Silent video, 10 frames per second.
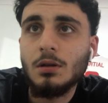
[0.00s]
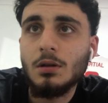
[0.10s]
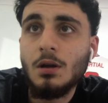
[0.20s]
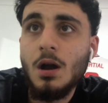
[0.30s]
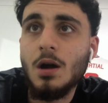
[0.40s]

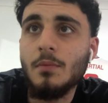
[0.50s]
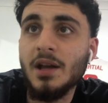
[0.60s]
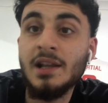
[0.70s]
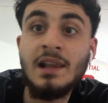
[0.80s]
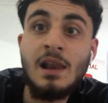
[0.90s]

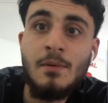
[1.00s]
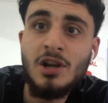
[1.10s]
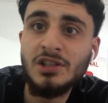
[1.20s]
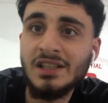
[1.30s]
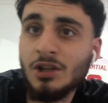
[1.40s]
And let me
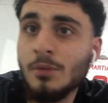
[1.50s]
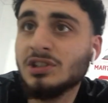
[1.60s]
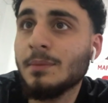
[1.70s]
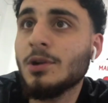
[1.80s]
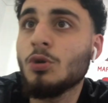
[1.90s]
know down in the comments
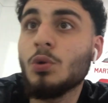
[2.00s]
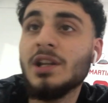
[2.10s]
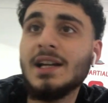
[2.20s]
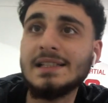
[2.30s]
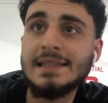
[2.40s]
down below, what do
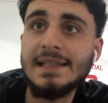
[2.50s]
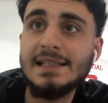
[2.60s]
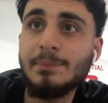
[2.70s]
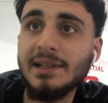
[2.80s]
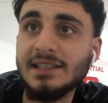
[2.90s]
you guys think his
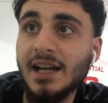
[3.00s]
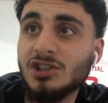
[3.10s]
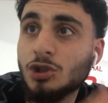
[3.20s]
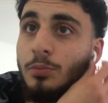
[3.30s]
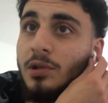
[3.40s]
best
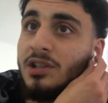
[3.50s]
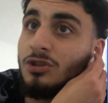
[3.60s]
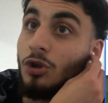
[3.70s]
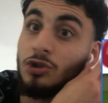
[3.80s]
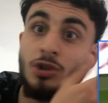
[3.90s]
attribute is?
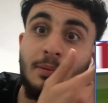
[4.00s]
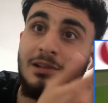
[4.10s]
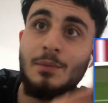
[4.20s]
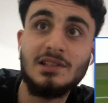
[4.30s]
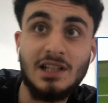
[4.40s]
Or top
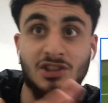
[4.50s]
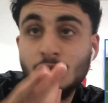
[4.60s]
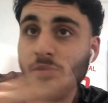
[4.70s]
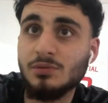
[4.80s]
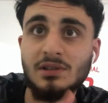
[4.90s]
three best
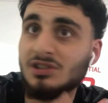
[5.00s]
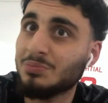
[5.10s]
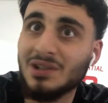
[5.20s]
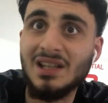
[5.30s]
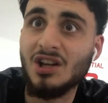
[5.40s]
attributes, man. Just
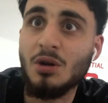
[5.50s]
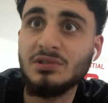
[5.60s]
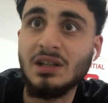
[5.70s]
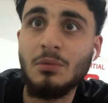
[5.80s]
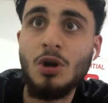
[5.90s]
put it down in the
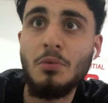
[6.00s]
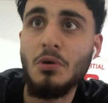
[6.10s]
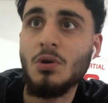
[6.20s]
comments down below, bro.